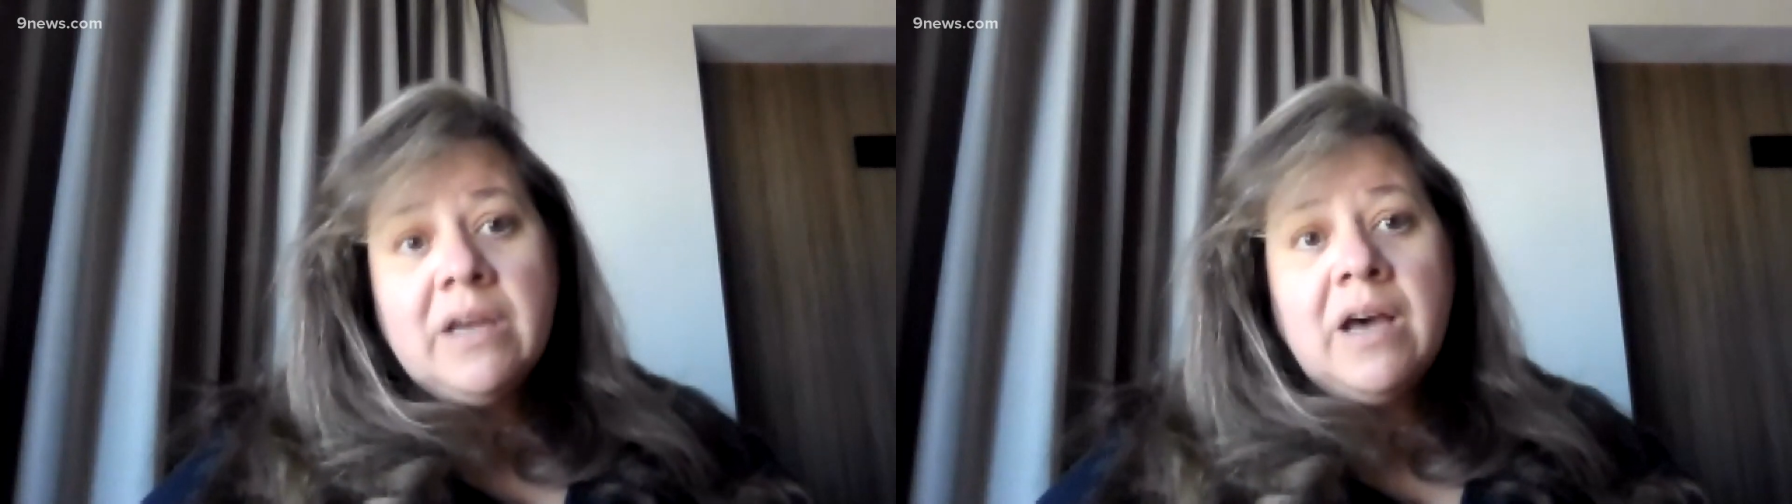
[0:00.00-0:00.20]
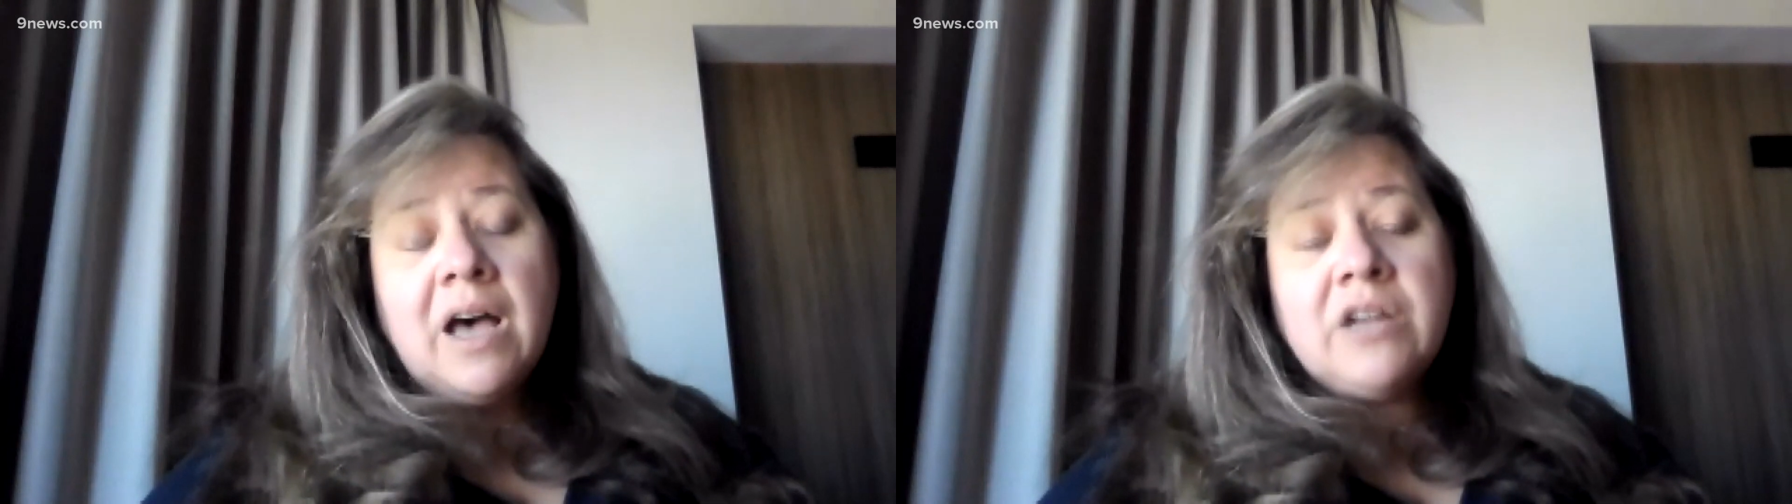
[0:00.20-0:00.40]

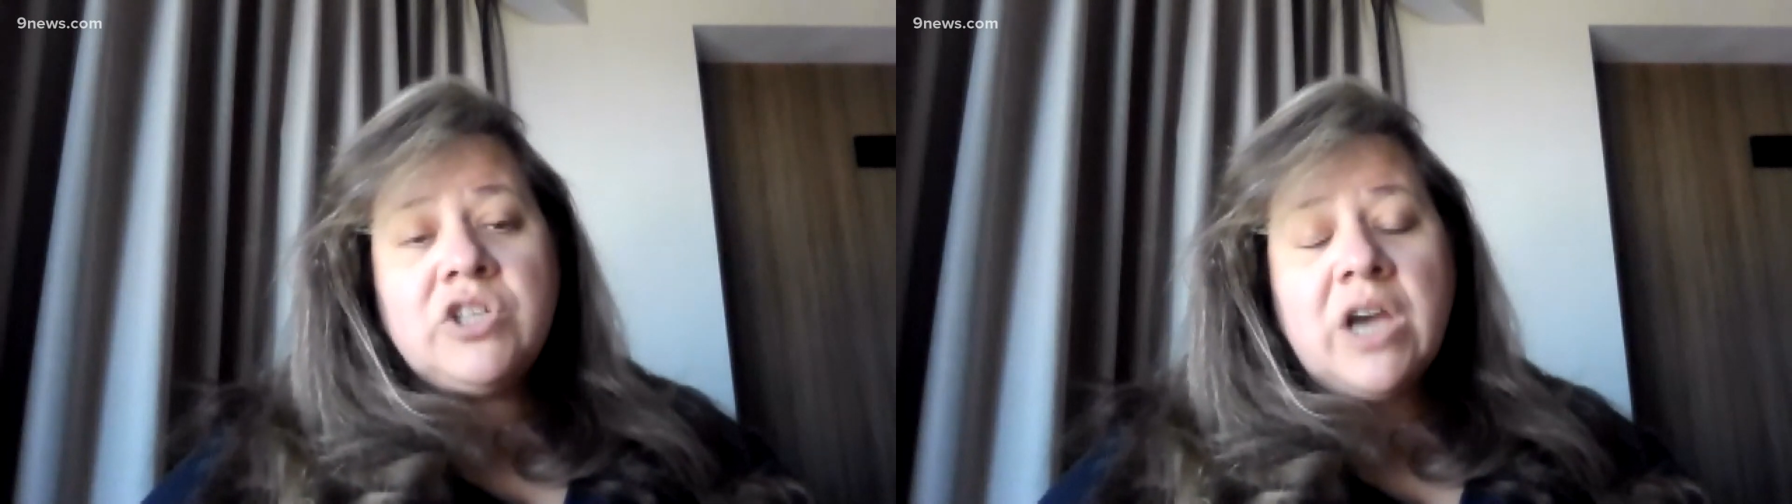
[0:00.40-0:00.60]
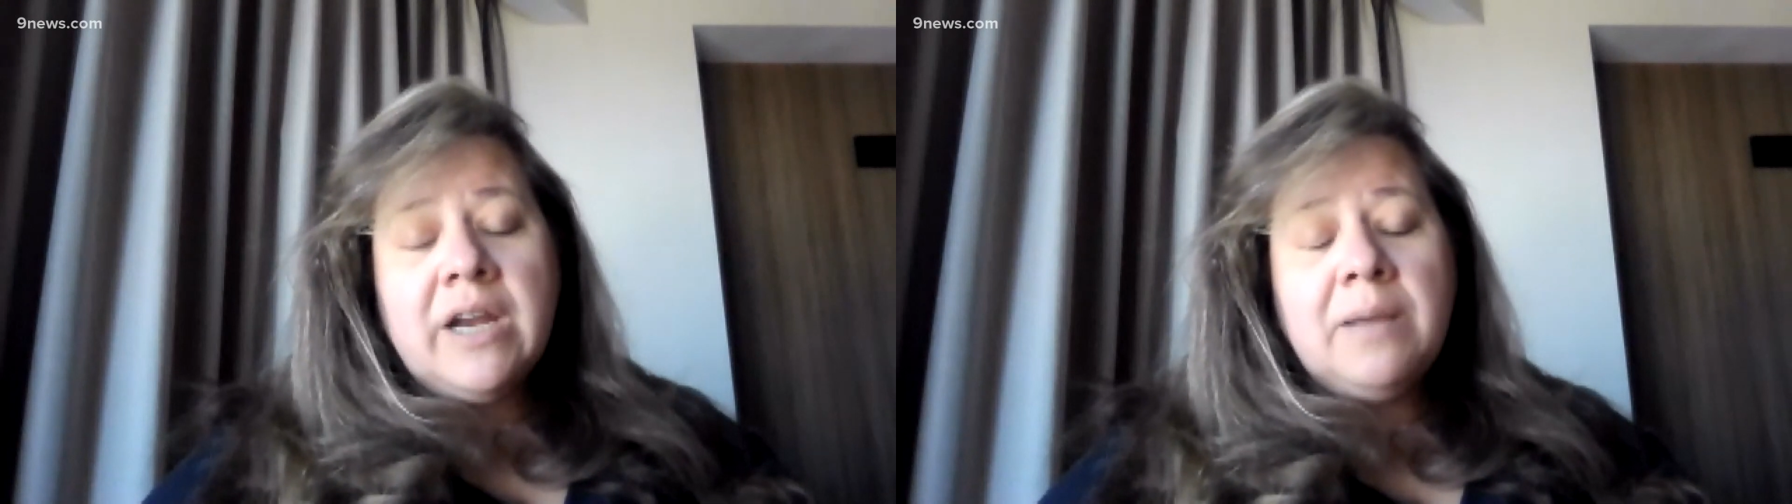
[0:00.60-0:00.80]
on
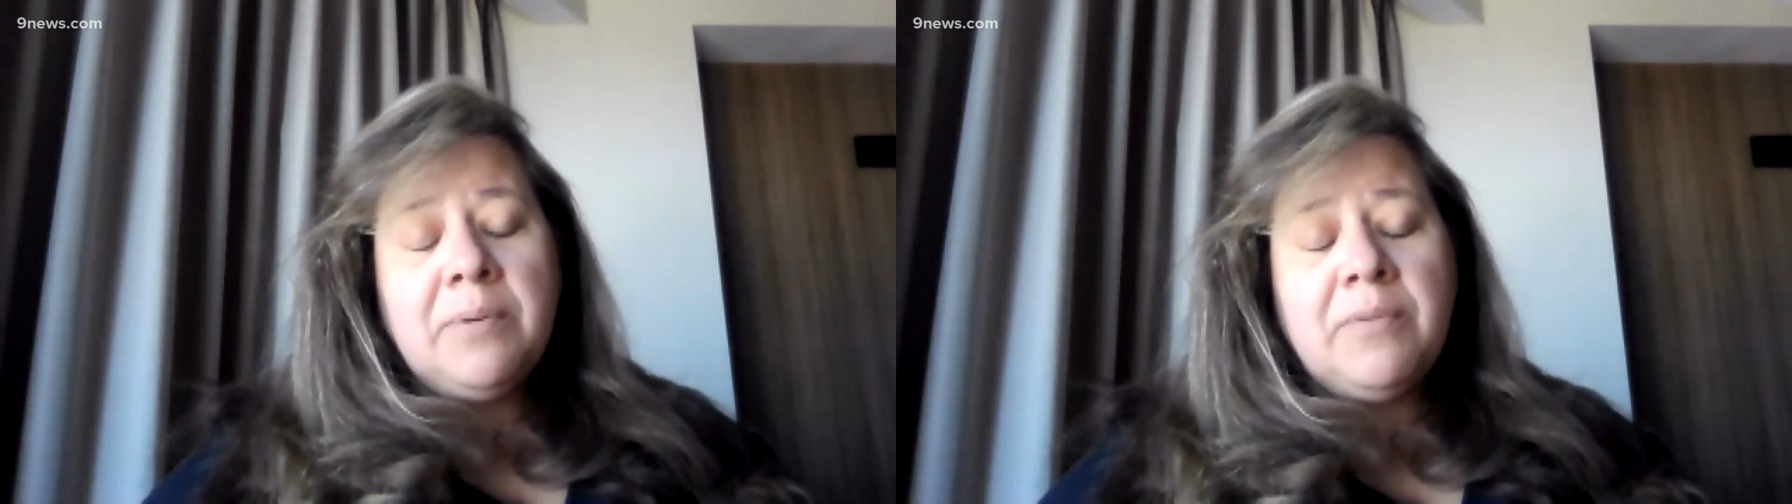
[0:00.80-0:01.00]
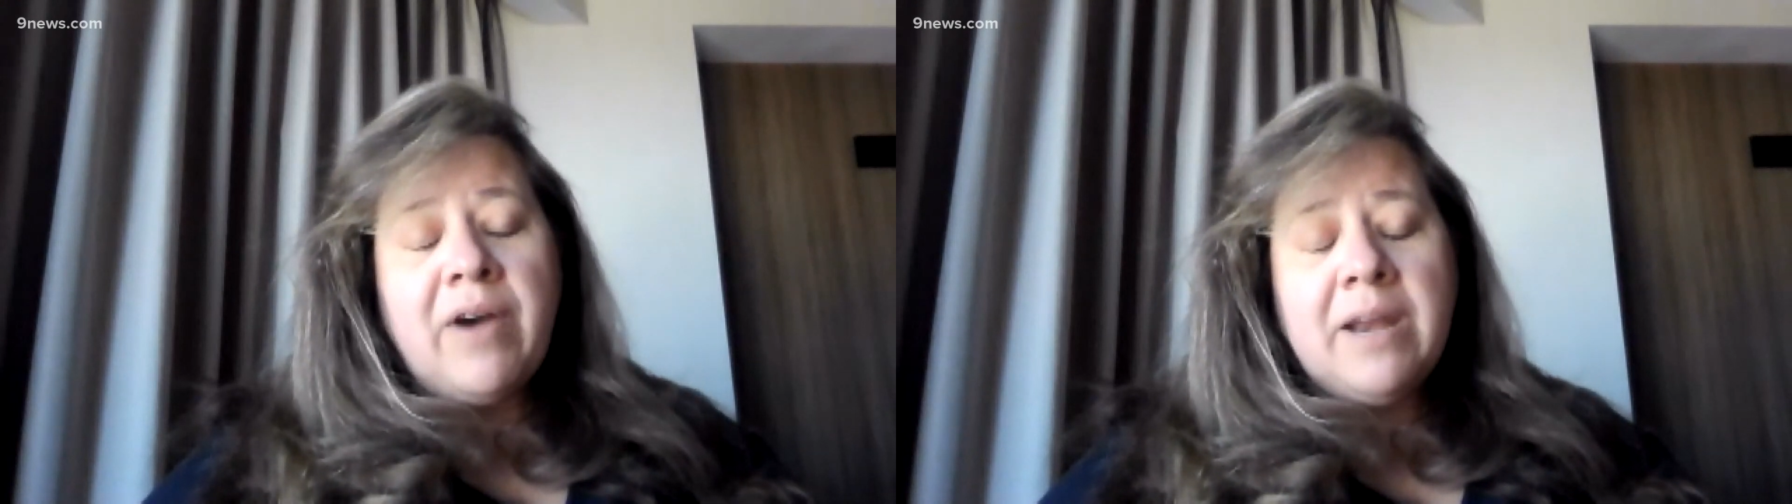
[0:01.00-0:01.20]
China
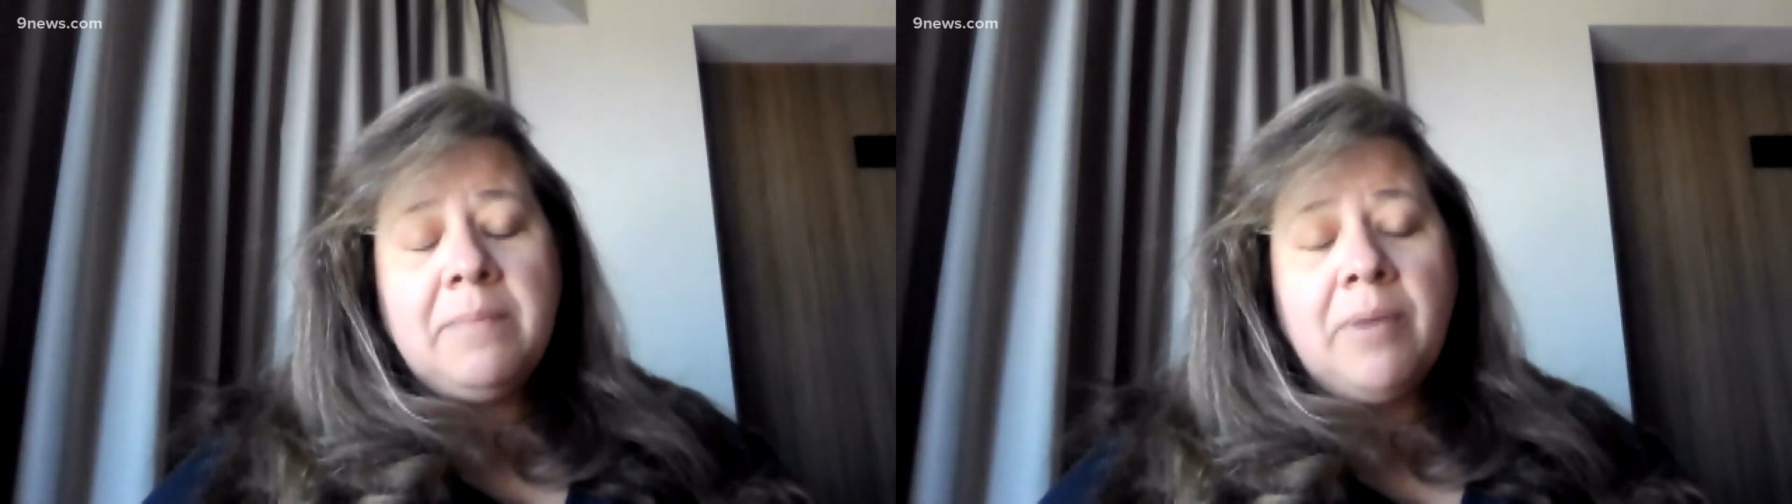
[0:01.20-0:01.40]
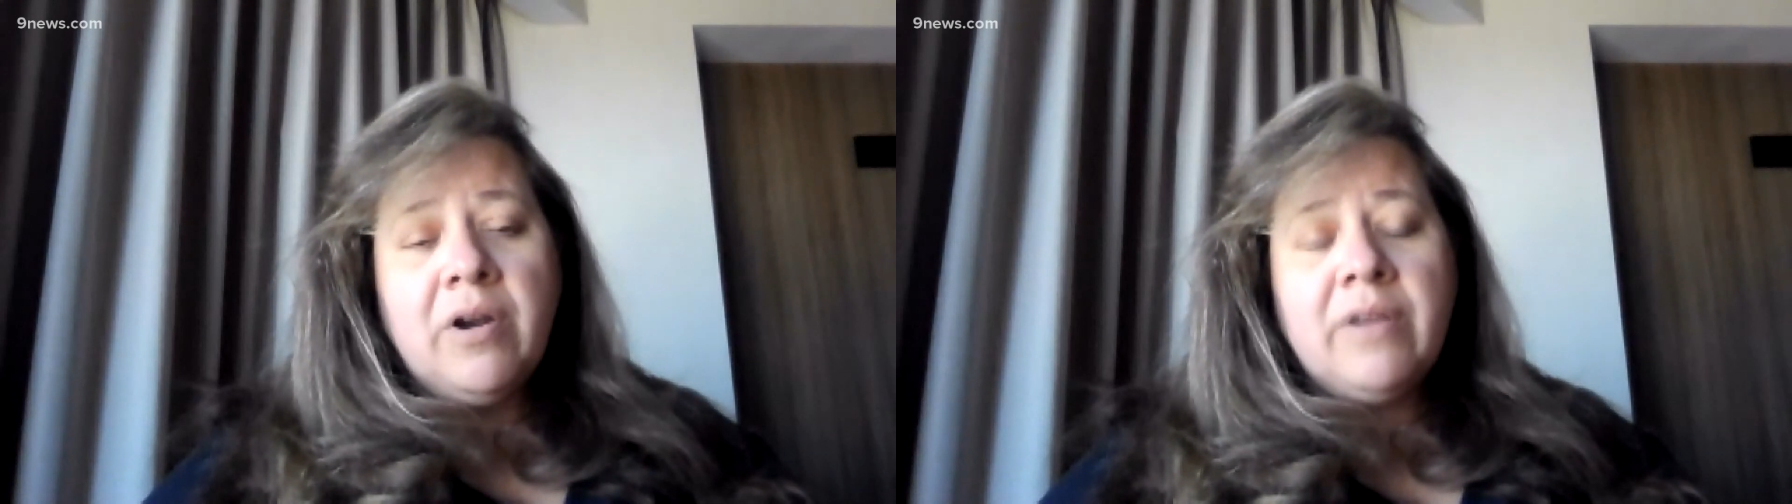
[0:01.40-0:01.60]
providing
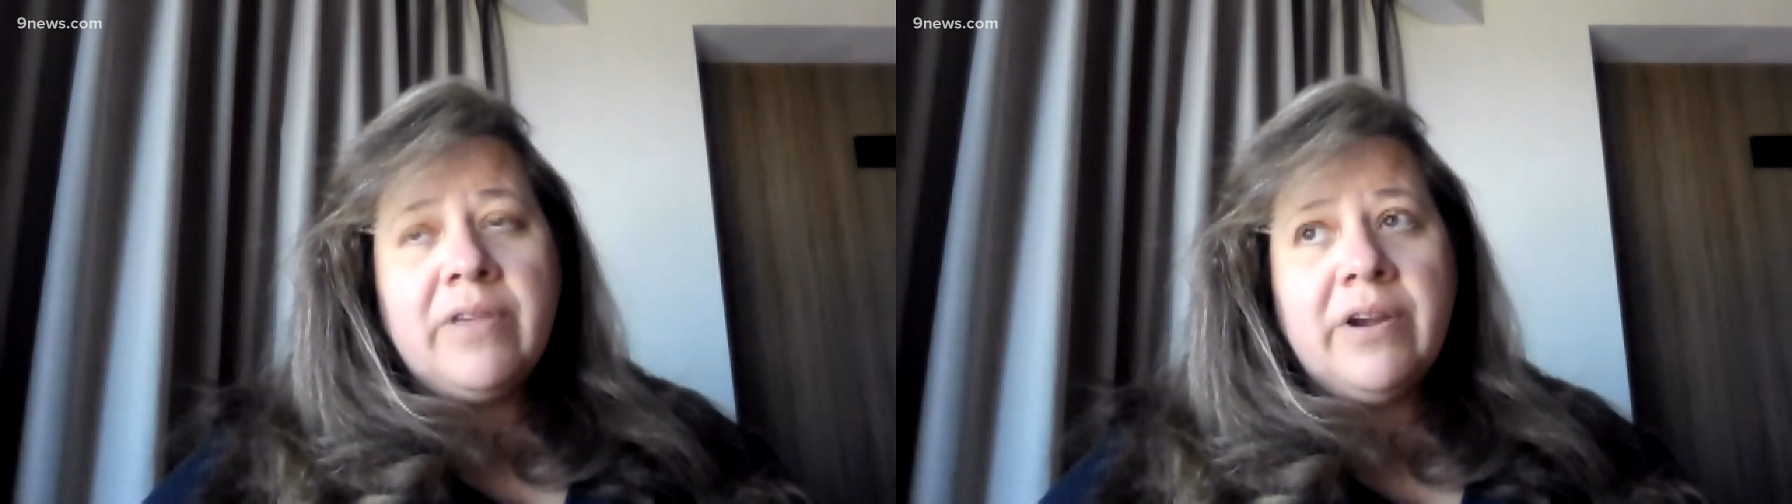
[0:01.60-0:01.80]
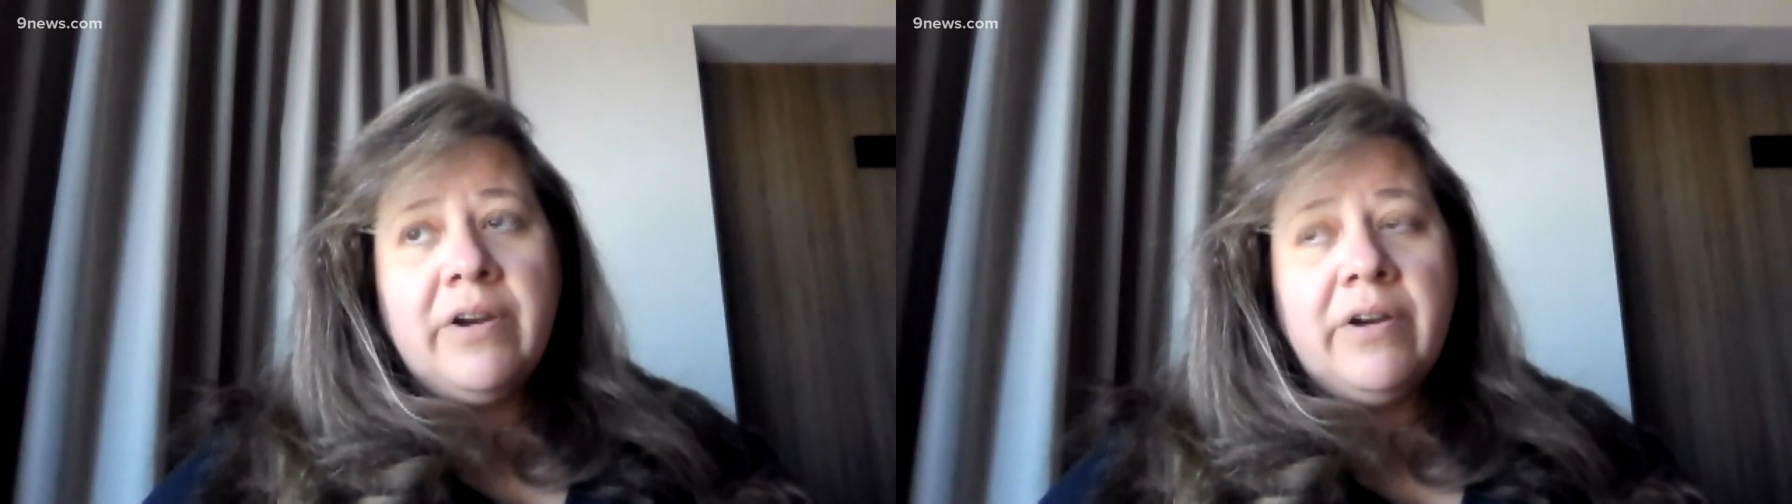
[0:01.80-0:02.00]
part of
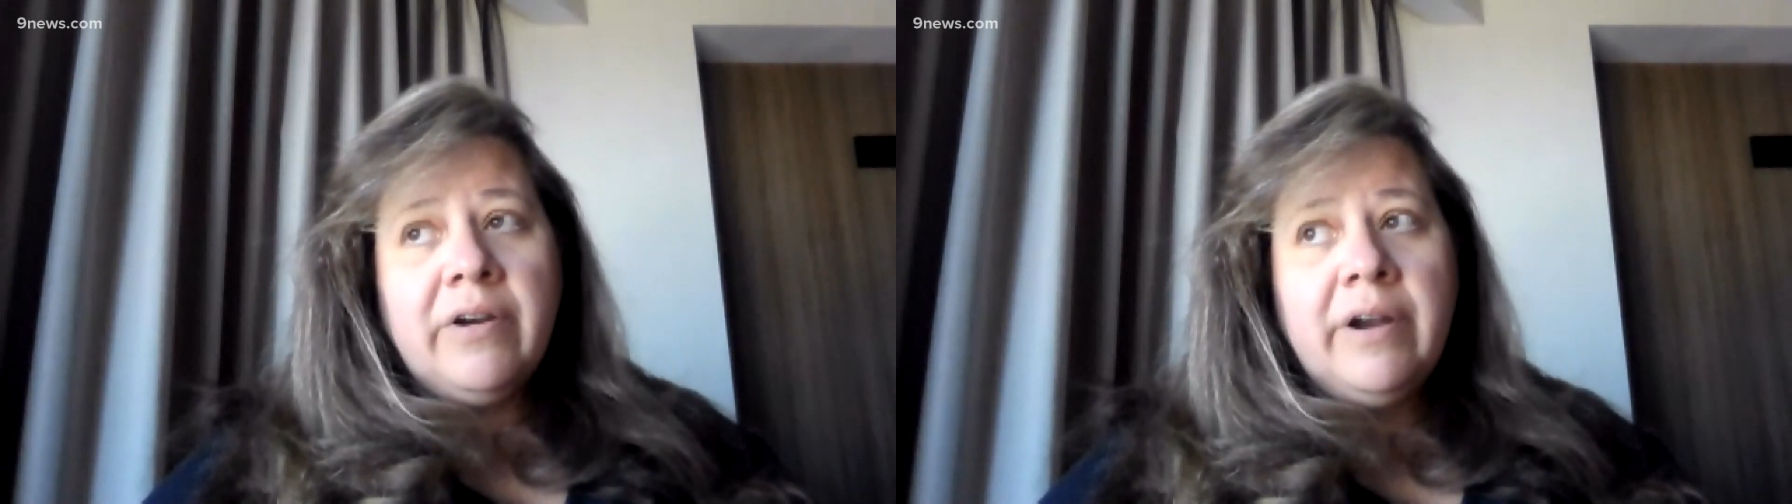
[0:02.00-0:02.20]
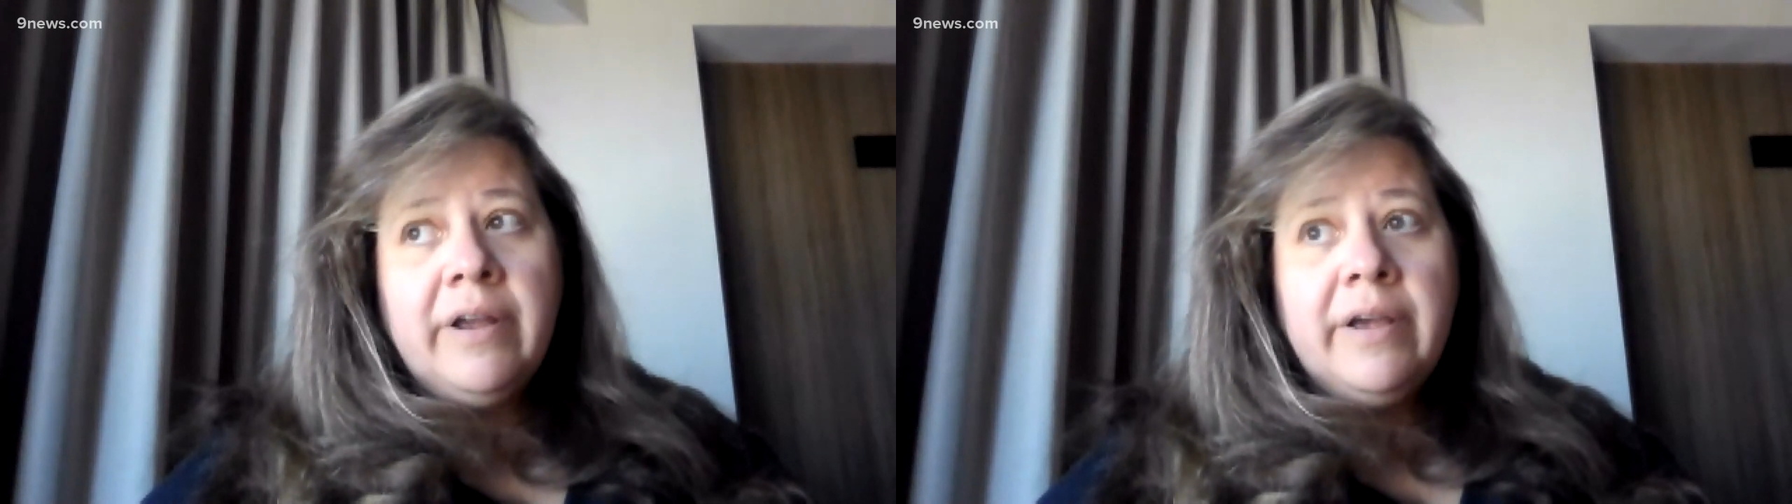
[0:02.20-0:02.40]
their